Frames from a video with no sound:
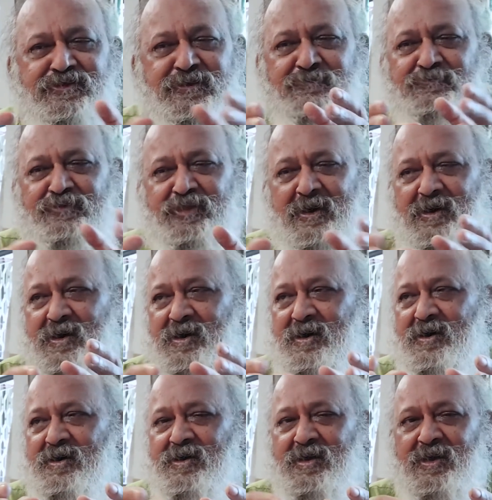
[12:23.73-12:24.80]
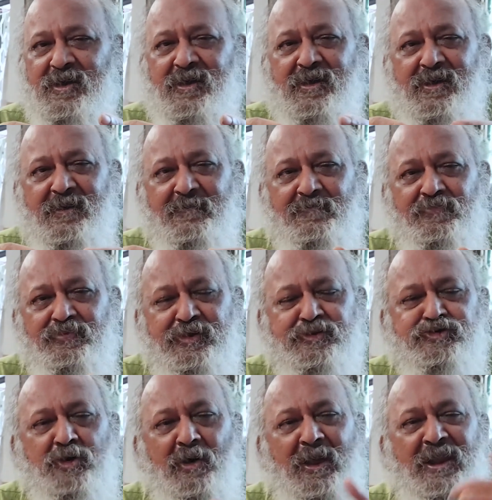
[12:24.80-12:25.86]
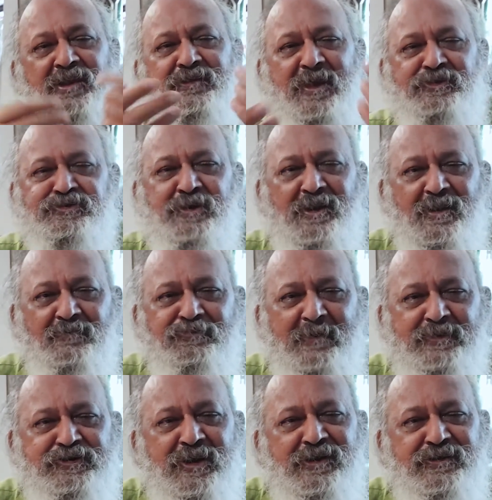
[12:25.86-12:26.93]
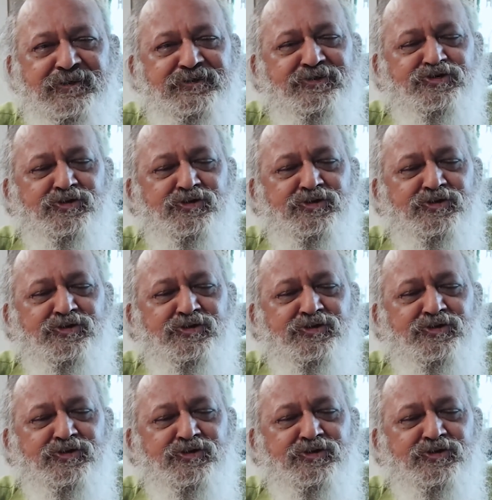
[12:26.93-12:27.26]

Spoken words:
if the soil natural fertility.